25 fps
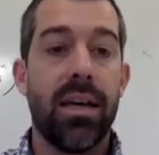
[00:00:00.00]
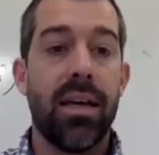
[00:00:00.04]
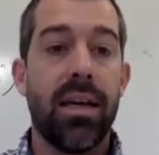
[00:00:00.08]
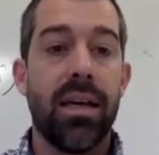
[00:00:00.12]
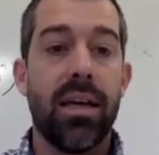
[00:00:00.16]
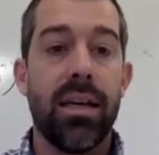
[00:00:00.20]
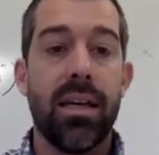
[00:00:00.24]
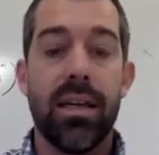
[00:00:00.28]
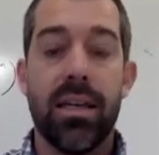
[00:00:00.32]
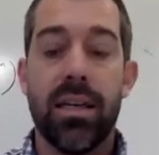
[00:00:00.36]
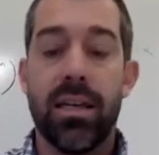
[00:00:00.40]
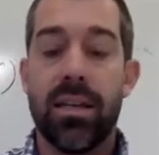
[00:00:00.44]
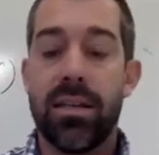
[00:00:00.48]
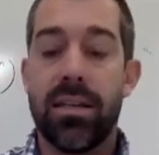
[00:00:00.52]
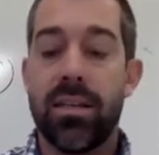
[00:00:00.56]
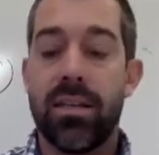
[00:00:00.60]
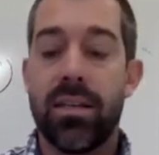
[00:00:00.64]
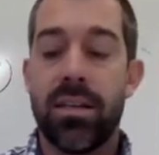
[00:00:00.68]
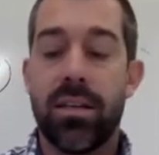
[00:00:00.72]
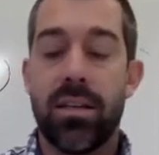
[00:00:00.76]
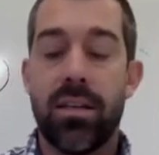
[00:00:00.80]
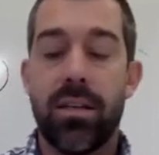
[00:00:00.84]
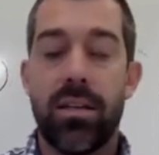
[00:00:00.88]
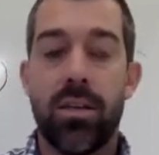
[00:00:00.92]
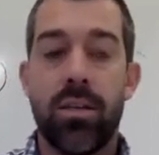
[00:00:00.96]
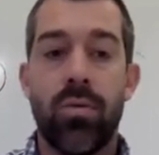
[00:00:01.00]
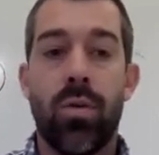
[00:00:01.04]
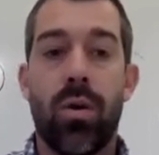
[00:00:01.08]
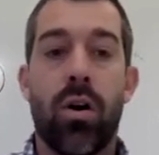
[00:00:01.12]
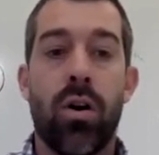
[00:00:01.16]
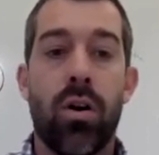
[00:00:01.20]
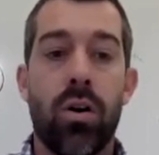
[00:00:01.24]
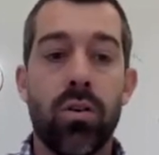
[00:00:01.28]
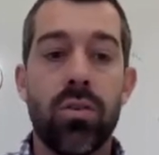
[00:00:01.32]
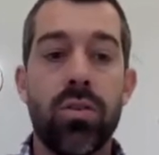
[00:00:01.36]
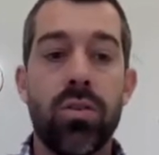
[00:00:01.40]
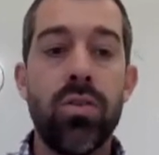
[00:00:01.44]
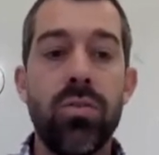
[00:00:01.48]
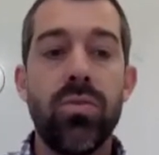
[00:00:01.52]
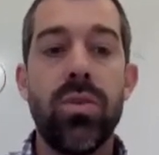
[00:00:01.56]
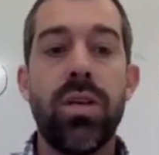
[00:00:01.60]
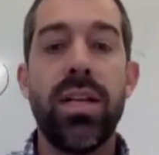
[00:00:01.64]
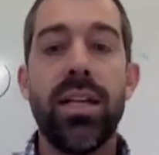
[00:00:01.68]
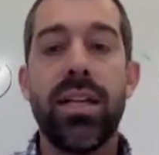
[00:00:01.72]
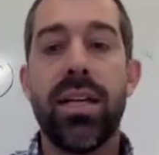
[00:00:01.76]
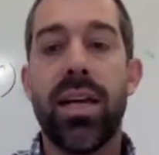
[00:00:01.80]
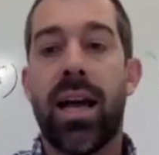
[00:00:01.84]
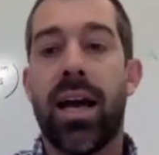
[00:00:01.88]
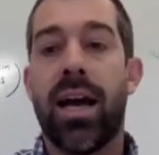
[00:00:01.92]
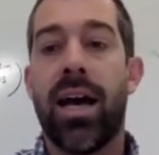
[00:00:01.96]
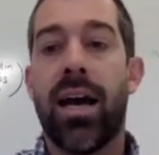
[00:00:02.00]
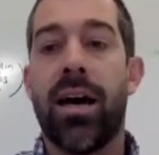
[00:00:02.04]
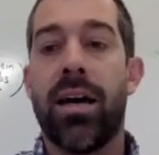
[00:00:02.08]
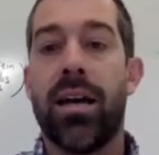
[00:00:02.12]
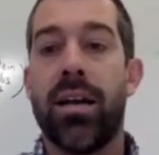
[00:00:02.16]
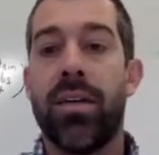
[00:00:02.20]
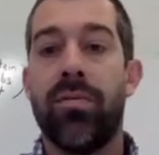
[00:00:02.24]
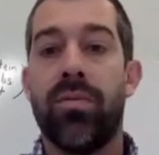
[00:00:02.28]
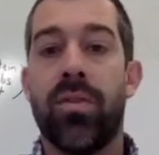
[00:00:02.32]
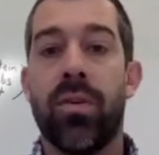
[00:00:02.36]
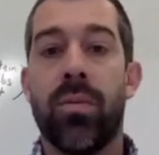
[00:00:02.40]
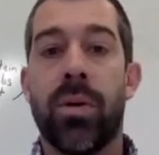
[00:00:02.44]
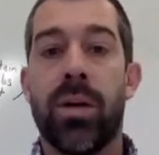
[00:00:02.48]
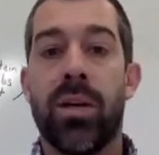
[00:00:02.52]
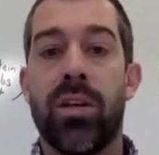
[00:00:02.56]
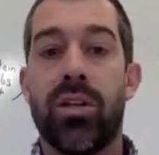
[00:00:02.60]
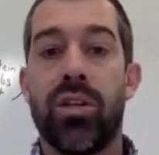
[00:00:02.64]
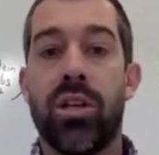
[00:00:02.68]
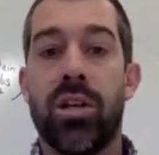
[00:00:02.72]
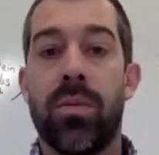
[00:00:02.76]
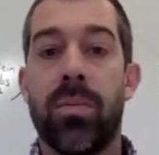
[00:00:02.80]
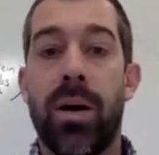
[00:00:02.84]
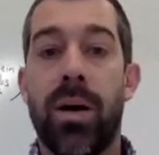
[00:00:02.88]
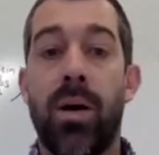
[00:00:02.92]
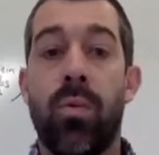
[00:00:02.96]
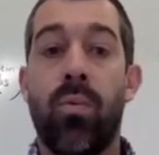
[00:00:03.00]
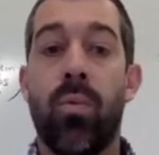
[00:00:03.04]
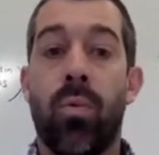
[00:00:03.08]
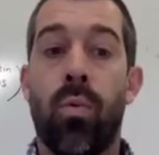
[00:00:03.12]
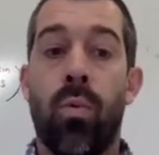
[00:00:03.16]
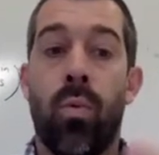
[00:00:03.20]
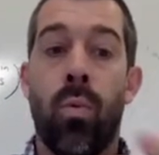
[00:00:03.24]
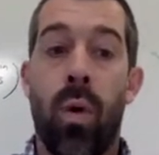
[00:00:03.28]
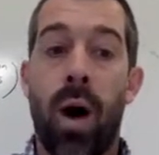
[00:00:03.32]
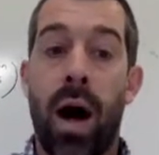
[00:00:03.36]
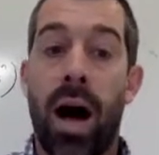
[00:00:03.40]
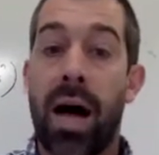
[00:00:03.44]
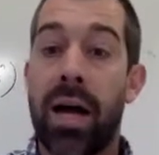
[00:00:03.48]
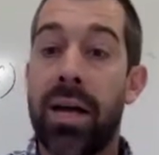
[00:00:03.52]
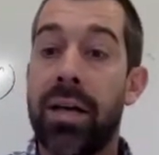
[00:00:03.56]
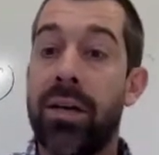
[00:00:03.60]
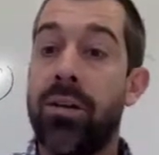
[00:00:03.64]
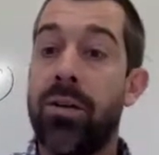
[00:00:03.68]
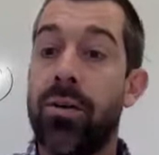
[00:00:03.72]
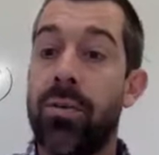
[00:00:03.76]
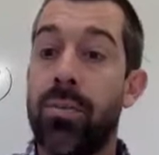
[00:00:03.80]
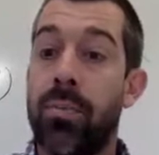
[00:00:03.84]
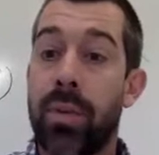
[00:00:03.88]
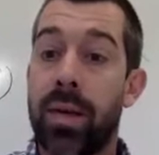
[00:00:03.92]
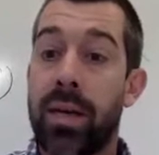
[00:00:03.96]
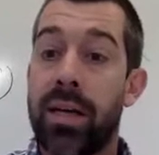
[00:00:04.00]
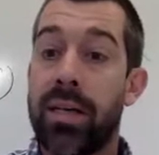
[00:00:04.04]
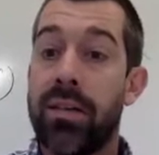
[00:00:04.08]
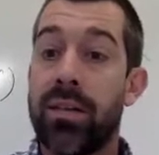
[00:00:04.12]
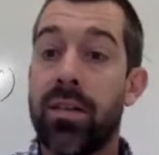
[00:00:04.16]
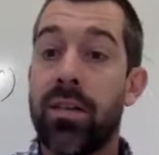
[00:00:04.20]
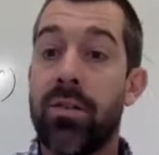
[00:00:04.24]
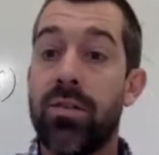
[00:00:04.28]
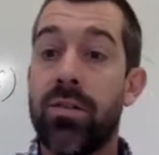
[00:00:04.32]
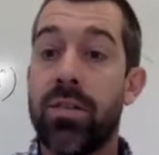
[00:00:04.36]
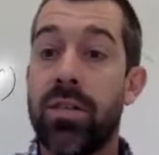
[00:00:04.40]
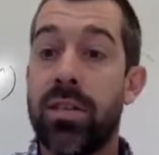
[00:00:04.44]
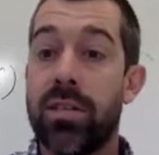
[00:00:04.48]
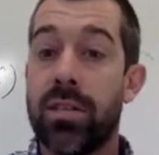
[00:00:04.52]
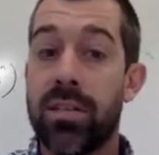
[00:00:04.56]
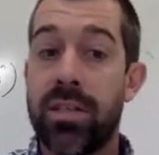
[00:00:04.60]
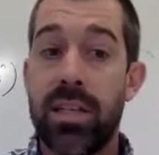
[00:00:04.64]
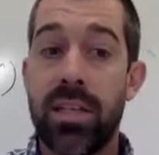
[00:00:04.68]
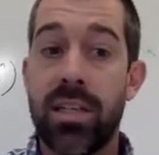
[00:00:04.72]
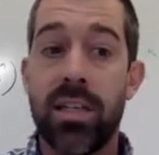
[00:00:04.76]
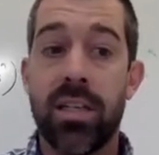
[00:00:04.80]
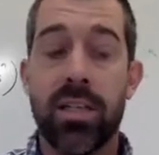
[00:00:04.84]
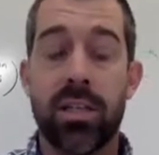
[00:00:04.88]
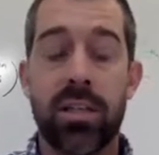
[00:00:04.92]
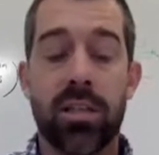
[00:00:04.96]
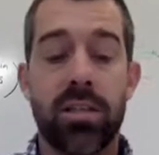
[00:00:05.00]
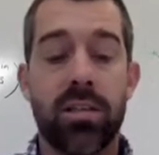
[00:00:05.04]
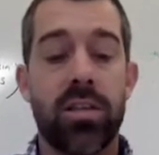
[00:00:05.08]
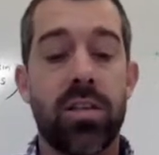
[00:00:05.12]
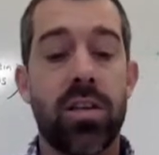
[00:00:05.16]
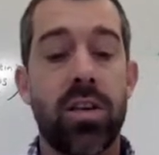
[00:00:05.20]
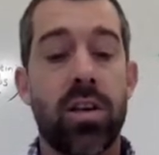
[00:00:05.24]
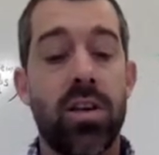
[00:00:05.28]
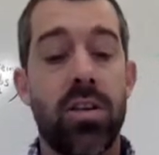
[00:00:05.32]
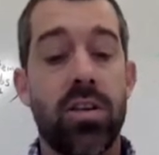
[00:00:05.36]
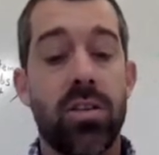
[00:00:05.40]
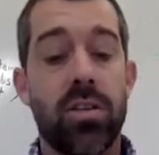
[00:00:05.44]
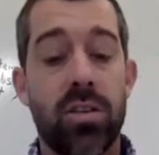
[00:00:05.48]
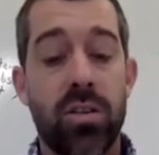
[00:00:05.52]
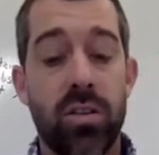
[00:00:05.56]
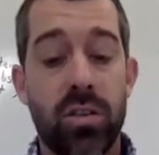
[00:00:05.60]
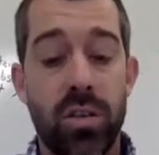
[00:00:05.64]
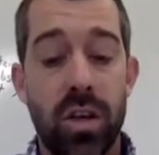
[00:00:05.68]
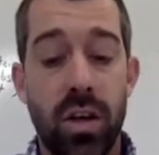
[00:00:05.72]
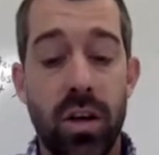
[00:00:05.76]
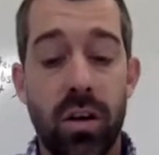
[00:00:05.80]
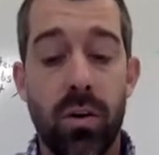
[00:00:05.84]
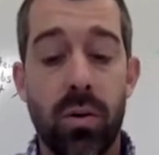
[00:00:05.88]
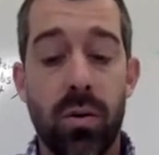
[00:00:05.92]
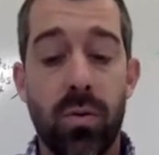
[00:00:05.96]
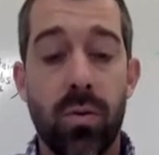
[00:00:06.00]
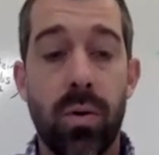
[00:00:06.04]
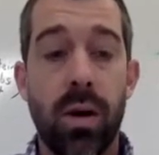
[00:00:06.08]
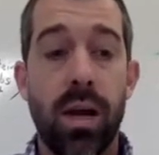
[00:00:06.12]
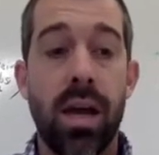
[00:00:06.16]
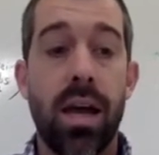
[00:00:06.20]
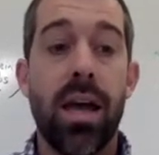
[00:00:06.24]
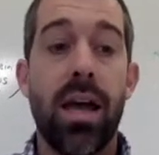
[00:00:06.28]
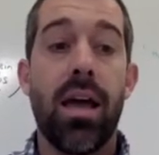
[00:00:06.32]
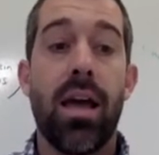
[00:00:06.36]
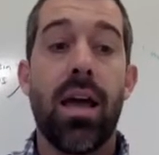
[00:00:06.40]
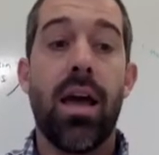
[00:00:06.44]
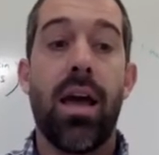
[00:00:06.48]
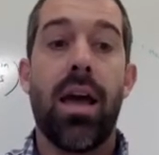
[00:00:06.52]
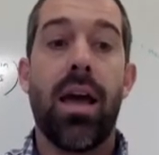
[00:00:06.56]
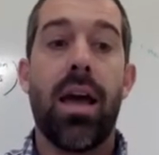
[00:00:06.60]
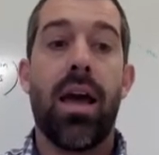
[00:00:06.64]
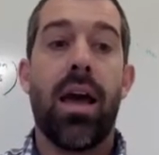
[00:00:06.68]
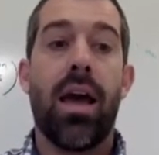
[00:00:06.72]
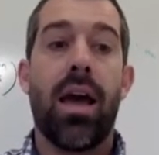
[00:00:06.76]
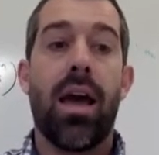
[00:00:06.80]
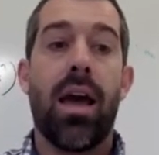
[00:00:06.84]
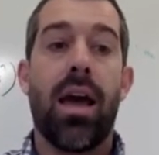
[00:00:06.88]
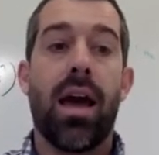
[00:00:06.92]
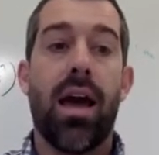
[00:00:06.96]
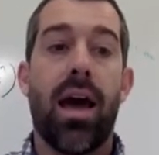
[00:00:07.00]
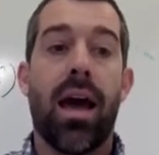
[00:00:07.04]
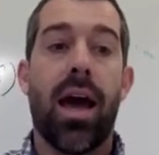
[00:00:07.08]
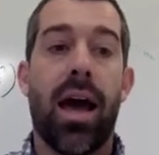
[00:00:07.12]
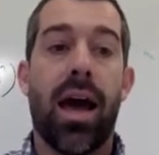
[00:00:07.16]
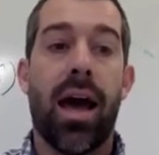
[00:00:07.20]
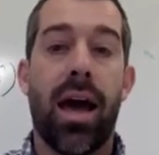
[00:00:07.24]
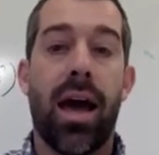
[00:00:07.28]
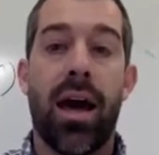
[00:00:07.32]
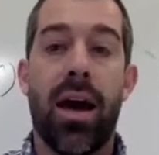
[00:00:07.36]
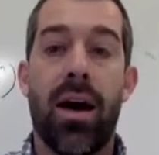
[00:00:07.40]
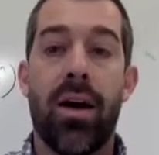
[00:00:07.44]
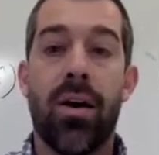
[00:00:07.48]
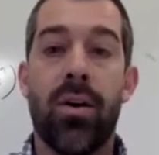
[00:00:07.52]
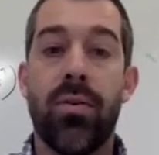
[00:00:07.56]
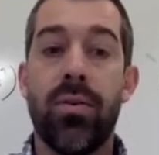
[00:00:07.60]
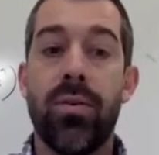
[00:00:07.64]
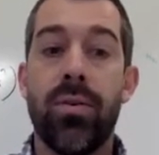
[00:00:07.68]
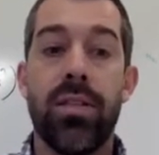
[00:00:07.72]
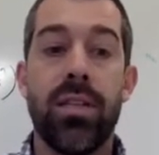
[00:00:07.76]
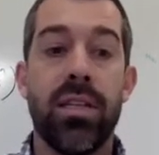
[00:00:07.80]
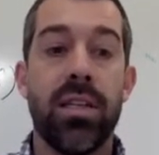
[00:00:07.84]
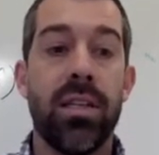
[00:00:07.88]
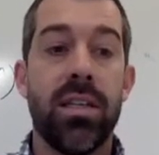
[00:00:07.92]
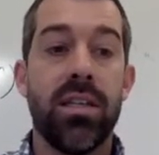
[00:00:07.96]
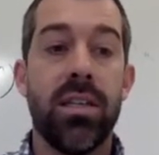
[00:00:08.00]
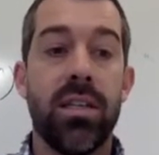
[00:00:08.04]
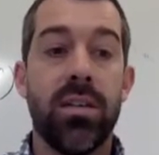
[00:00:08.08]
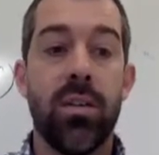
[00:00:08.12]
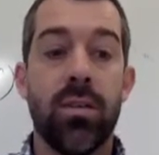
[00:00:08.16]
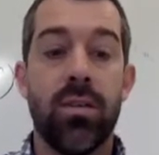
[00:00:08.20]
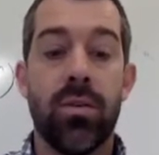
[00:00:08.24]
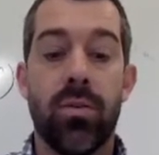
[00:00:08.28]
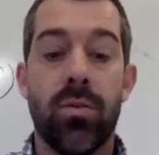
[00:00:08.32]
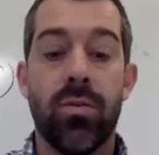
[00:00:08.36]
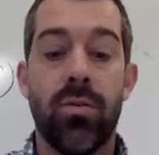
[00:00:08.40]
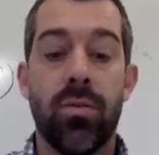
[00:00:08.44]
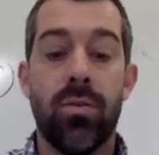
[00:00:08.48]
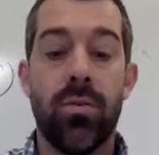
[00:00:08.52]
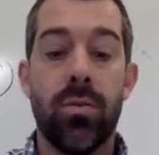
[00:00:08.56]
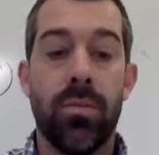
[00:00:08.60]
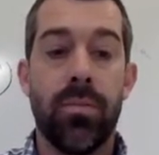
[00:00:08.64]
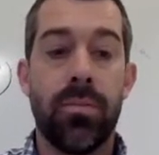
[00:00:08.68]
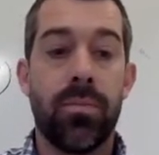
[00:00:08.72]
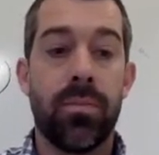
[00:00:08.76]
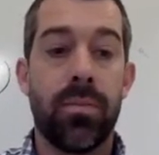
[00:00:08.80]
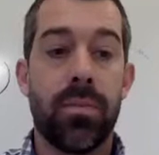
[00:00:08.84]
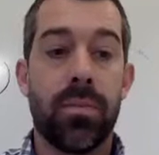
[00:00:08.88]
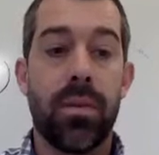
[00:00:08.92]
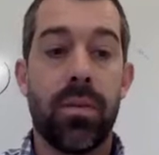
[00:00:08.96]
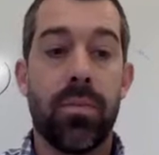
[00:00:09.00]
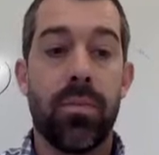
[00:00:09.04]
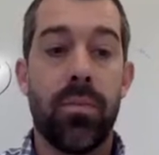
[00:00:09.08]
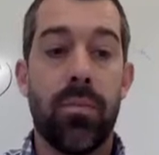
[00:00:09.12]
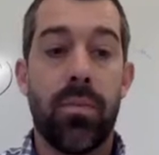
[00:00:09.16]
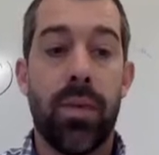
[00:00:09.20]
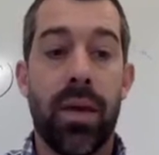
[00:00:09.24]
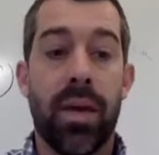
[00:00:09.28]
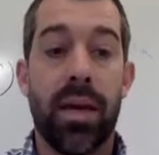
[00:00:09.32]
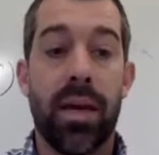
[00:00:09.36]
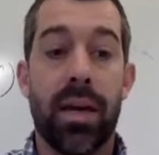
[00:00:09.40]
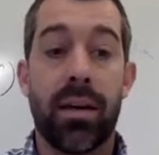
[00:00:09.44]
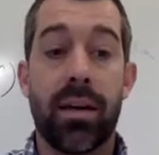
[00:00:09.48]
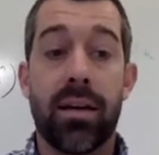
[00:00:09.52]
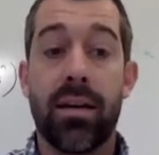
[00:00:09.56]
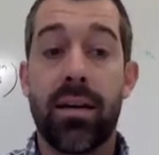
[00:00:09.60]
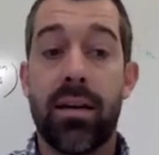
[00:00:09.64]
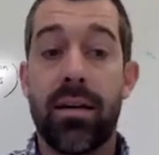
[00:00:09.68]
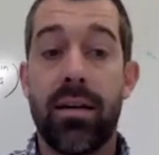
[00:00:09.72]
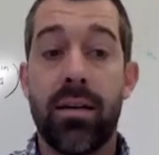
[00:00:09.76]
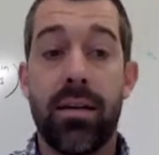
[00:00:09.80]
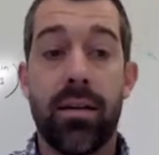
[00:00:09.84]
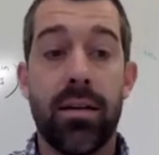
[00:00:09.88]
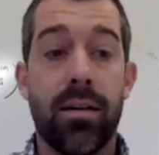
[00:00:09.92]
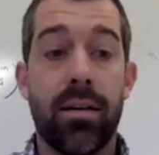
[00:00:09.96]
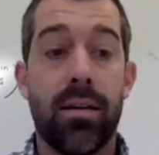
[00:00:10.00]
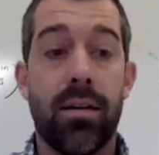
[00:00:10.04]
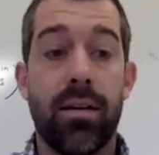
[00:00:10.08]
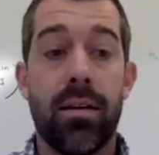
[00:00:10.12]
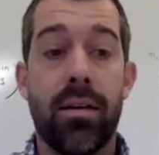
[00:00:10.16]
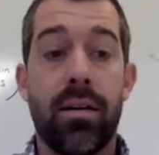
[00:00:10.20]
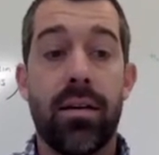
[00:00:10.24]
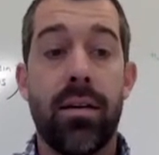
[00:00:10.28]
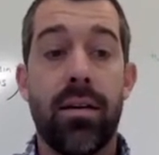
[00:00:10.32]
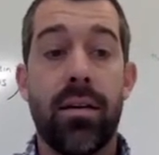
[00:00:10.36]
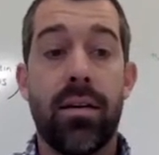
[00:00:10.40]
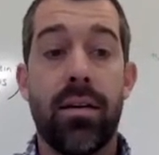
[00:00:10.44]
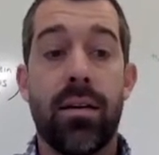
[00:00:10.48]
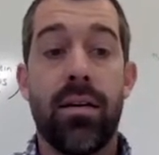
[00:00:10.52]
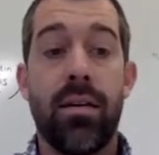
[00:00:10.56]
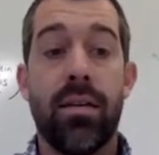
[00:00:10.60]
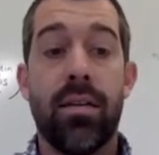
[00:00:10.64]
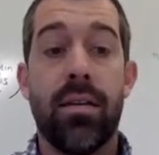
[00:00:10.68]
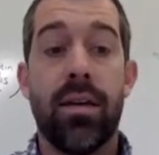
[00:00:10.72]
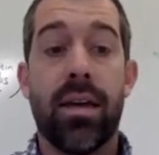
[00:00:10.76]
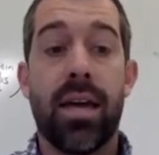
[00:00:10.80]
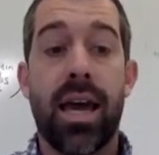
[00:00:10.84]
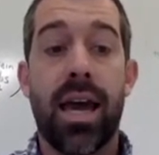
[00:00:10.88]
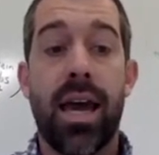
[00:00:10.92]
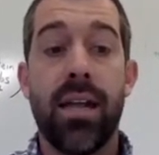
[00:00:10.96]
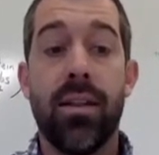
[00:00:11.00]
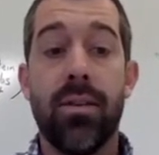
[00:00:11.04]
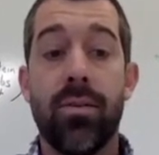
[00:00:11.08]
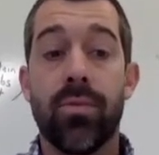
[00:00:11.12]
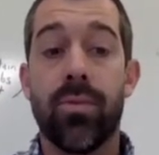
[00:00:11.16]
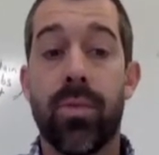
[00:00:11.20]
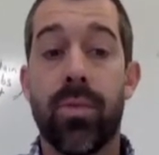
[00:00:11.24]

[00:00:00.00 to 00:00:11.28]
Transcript: is you also need to add information about why you made those decisions. So how did you pick the calorie?